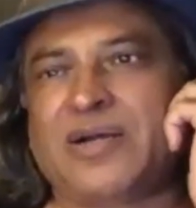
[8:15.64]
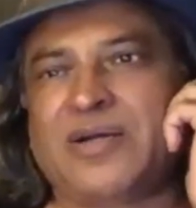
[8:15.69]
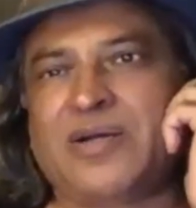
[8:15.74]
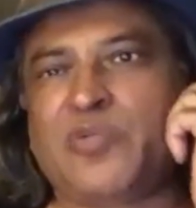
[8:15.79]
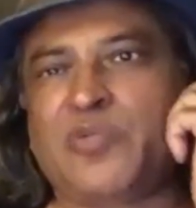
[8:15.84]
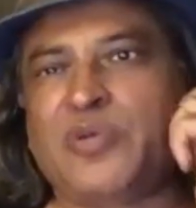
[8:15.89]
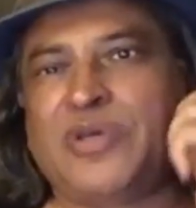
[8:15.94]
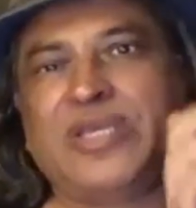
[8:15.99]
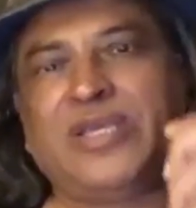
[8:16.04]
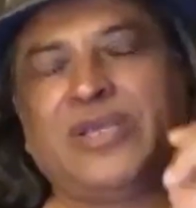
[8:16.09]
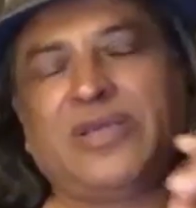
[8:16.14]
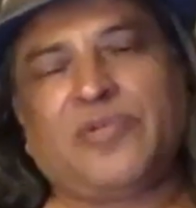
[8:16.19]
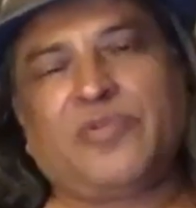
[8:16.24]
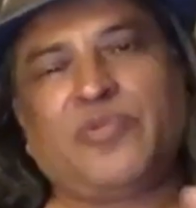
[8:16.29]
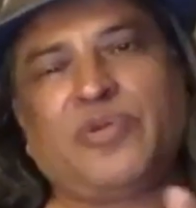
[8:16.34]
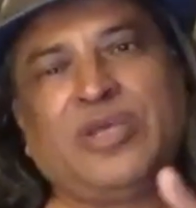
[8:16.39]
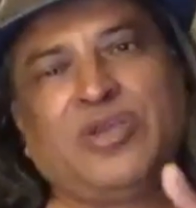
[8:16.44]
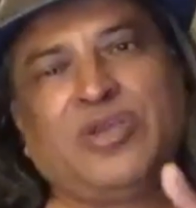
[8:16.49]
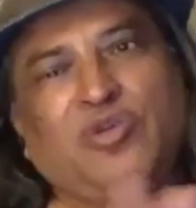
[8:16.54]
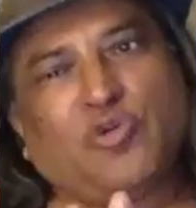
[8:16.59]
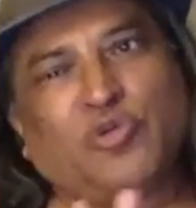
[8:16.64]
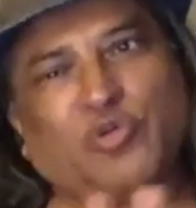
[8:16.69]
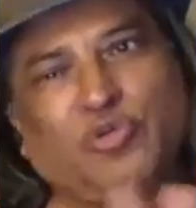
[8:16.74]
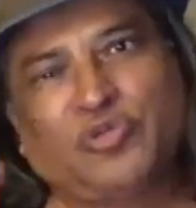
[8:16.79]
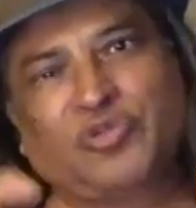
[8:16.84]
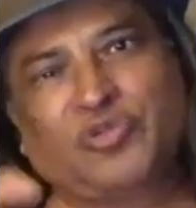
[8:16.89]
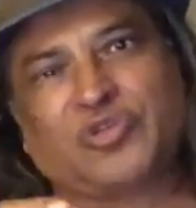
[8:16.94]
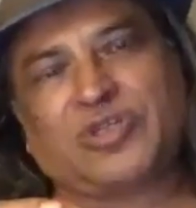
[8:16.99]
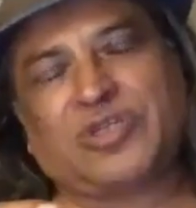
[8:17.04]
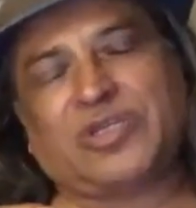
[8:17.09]
we
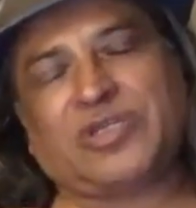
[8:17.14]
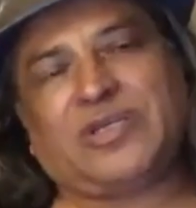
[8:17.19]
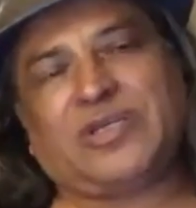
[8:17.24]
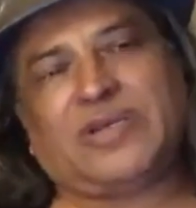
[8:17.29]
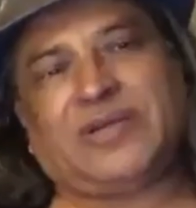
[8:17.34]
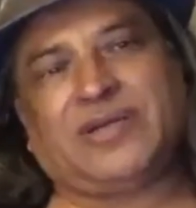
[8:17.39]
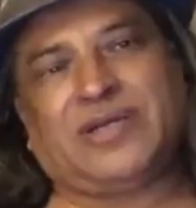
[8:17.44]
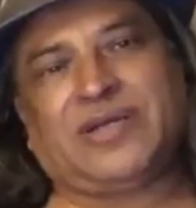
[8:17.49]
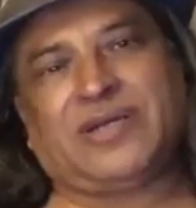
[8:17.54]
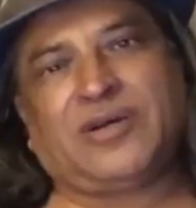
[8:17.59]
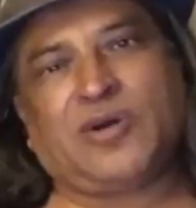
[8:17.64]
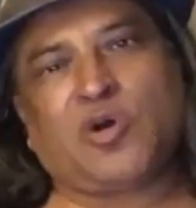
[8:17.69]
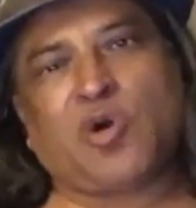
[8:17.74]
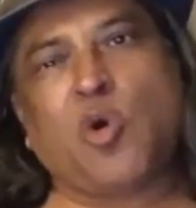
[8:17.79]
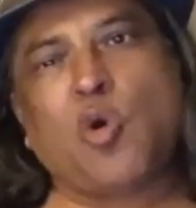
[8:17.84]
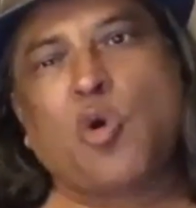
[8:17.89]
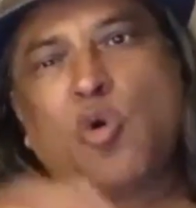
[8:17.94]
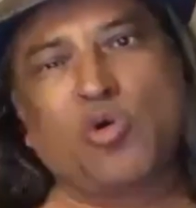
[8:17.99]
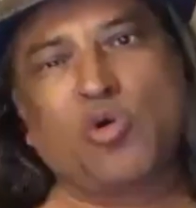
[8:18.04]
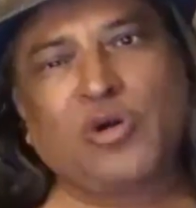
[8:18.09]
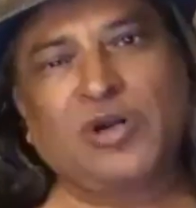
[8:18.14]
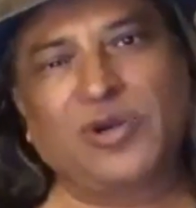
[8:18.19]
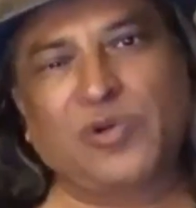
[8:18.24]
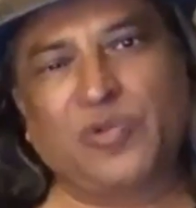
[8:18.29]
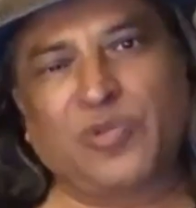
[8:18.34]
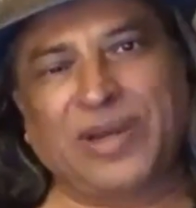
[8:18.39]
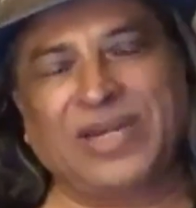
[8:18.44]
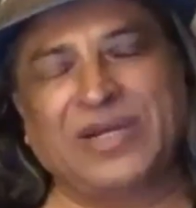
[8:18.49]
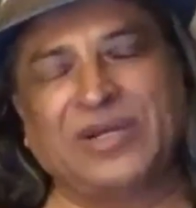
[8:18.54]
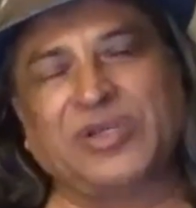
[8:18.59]
used old
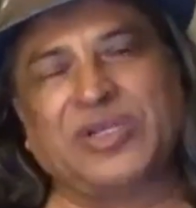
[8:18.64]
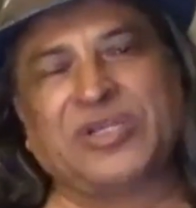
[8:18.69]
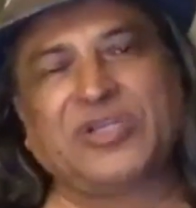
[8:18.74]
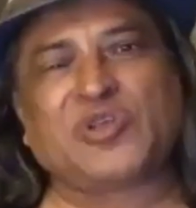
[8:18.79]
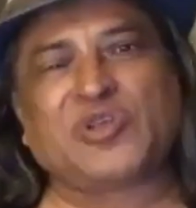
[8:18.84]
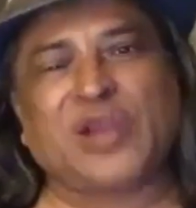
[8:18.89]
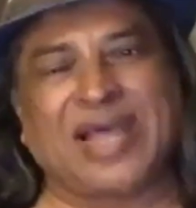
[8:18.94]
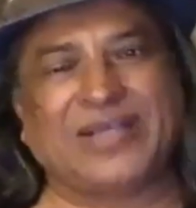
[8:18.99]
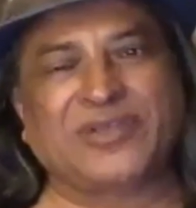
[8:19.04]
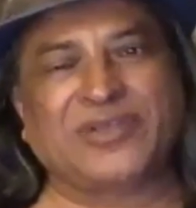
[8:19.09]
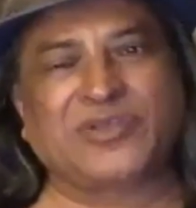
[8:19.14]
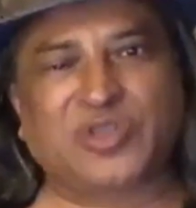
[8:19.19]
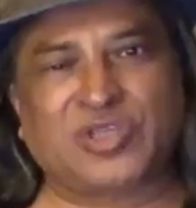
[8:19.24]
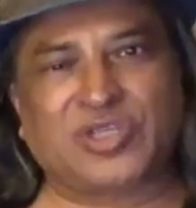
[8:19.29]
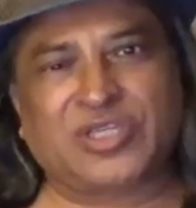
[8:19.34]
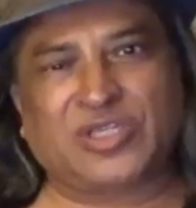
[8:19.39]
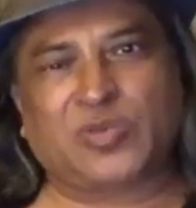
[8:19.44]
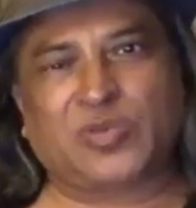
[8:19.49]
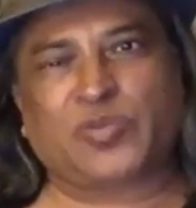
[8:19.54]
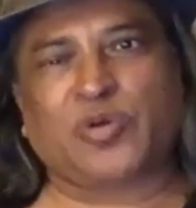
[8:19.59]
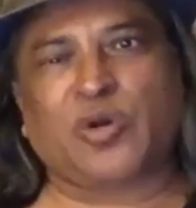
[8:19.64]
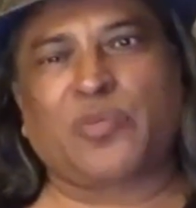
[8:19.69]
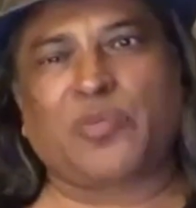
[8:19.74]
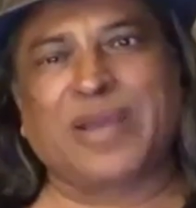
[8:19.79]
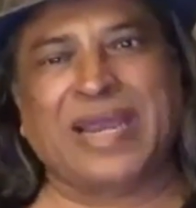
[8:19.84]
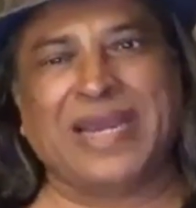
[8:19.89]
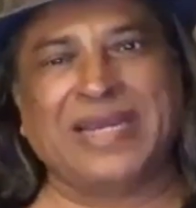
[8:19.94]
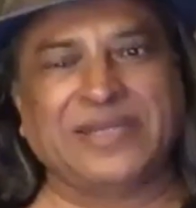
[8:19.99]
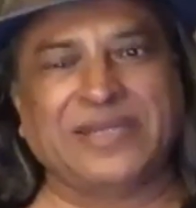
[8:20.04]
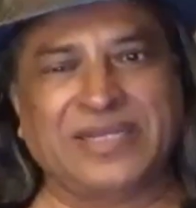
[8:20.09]
vintage lenses from
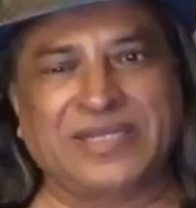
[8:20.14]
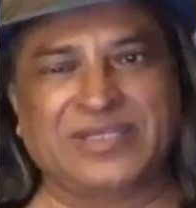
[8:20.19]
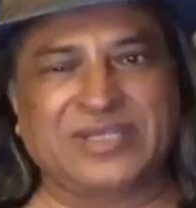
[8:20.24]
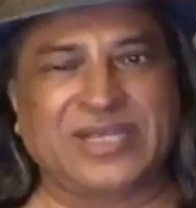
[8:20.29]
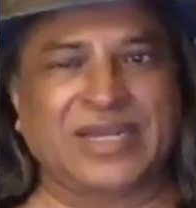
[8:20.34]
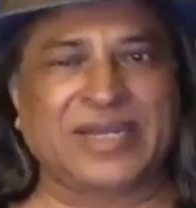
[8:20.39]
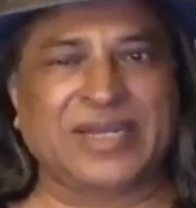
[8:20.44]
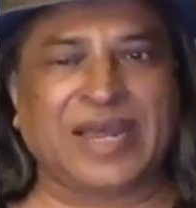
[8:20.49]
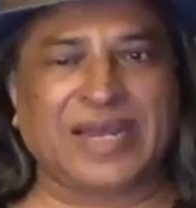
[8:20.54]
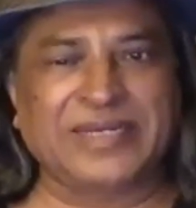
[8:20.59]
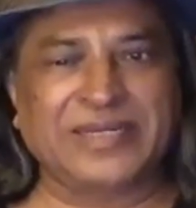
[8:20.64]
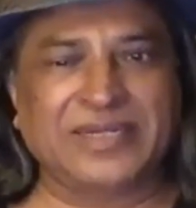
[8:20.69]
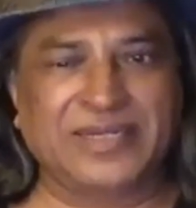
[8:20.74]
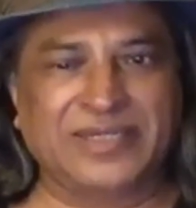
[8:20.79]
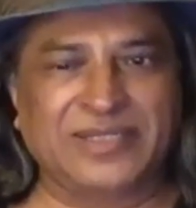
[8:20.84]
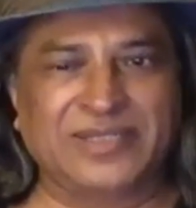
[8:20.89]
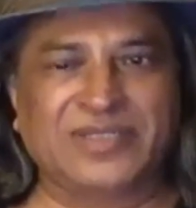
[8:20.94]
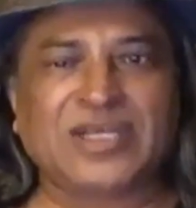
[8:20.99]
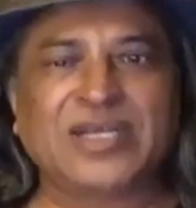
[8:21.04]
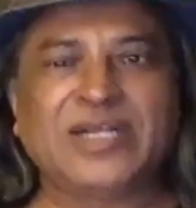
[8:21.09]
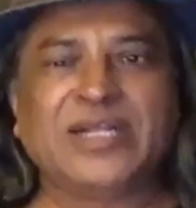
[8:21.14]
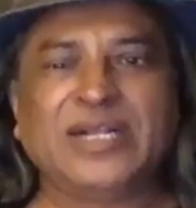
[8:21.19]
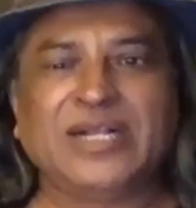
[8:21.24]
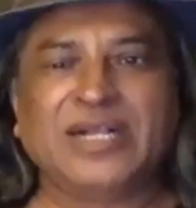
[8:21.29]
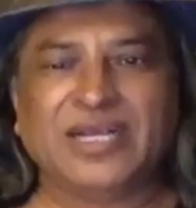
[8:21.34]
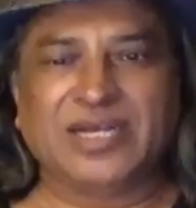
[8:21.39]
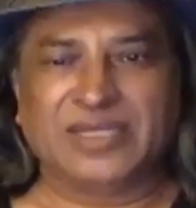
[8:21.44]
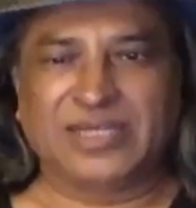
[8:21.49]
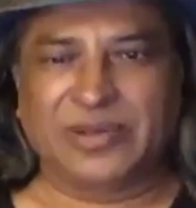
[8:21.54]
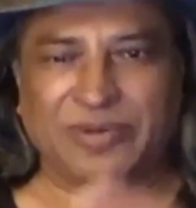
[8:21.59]
80s and 90s.
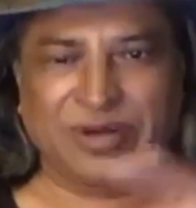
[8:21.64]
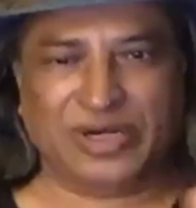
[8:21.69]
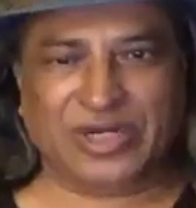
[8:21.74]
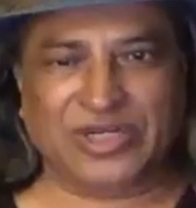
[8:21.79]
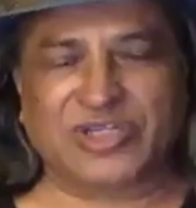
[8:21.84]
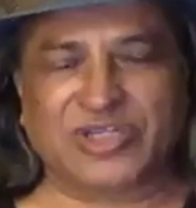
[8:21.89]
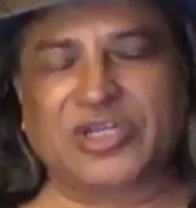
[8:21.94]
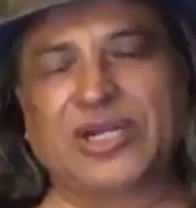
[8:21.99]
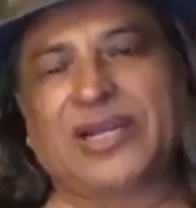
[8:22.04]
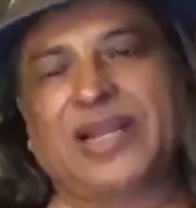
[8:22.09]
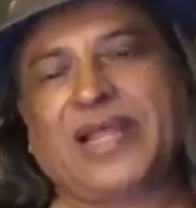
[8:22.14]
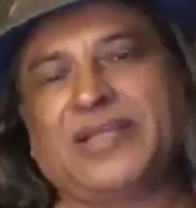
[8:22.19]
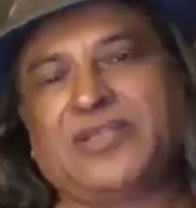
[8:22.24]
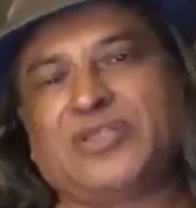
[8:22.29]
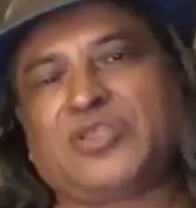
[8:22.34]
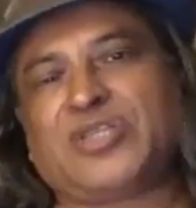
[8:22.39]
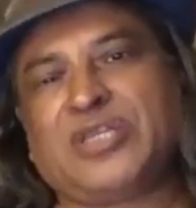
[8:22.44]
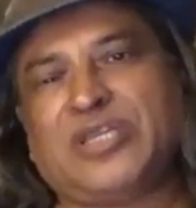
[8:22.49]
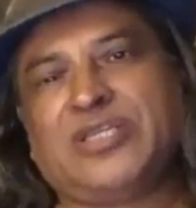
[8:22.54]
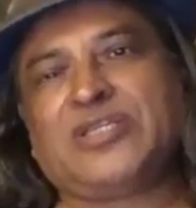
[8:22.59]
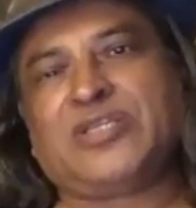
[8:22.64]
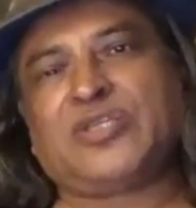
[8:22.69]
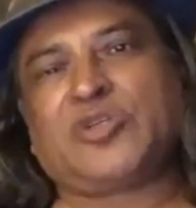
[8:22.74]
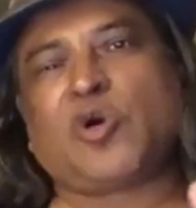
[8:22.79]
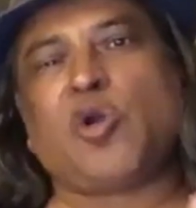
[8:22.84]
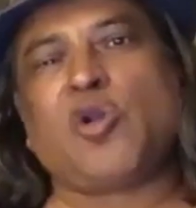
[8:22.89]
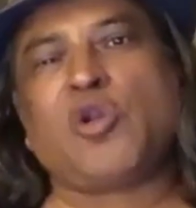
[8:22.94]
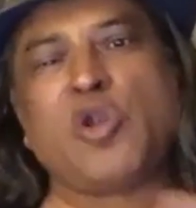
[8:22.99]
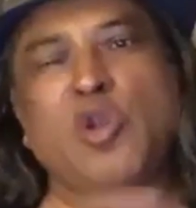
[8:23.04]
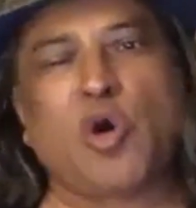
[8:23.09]
They were Russian lenses
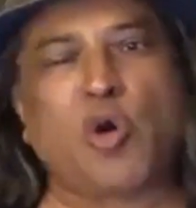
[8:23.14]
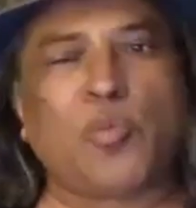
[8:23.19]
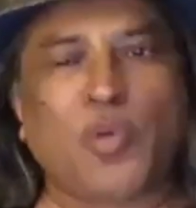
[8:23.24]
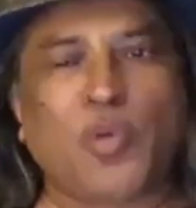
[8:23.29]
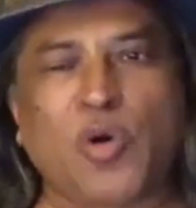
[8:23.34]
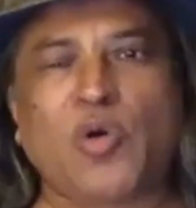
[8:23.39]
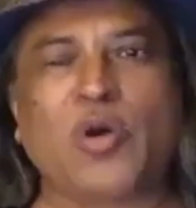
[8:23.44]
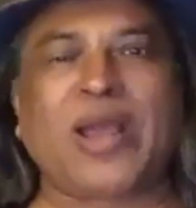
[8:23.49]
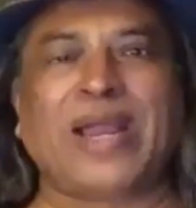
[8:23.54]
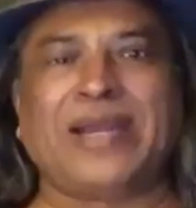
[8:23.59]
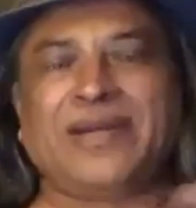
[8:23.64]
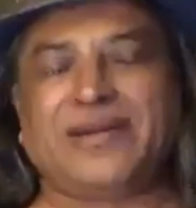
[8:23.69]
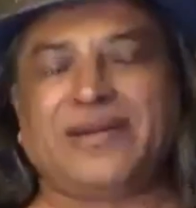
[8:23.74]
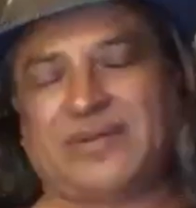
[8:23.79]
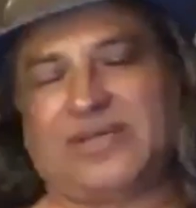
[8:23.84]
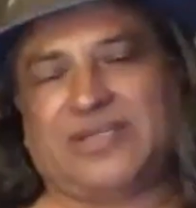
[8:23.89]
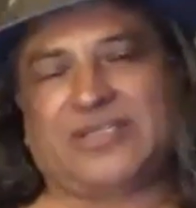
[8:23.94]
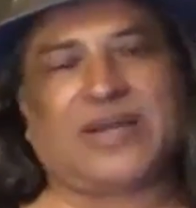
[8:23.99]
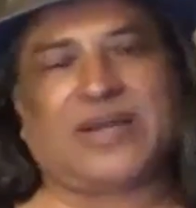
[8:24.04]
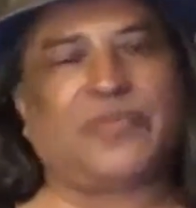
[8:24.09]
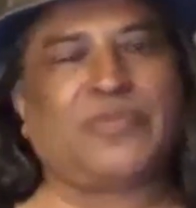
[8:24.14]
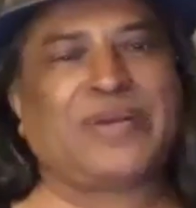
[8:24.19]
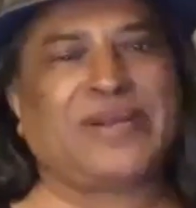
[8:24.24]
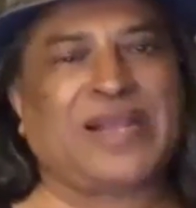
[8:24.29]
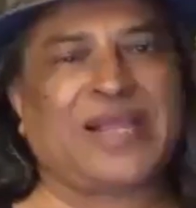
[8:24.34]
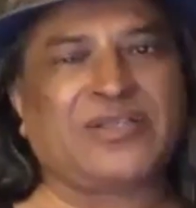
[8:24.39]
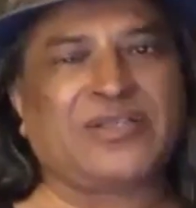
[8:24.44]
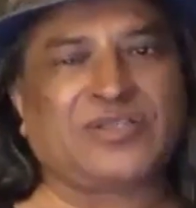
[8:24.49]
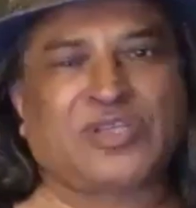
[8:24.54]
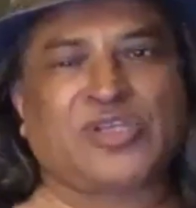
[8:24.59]
called Lomo and some
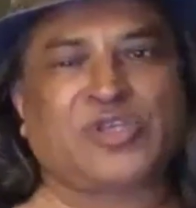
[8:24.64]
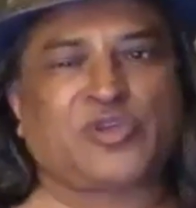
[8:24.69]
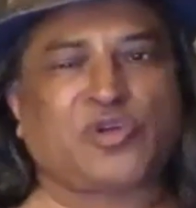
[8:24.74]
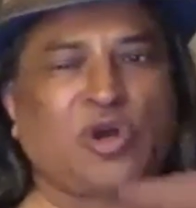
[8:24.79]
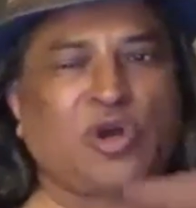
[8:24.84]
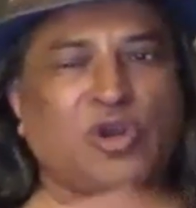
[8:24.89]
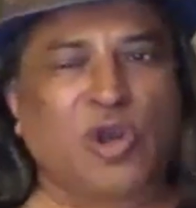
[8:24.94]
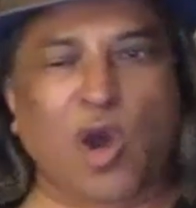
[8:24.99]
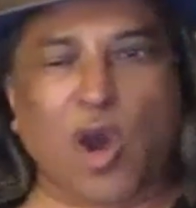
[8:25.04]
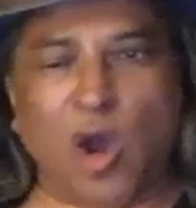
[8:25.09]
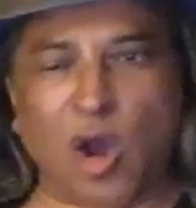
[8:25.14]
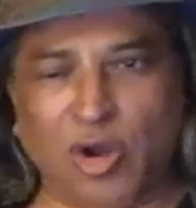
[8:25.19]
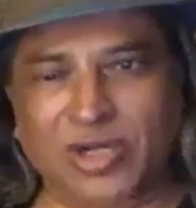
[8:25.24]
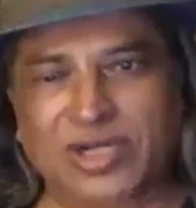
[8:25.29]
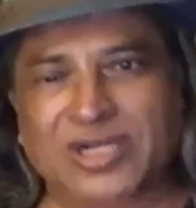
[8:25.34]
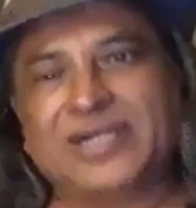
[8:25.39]
lenses called Hawk,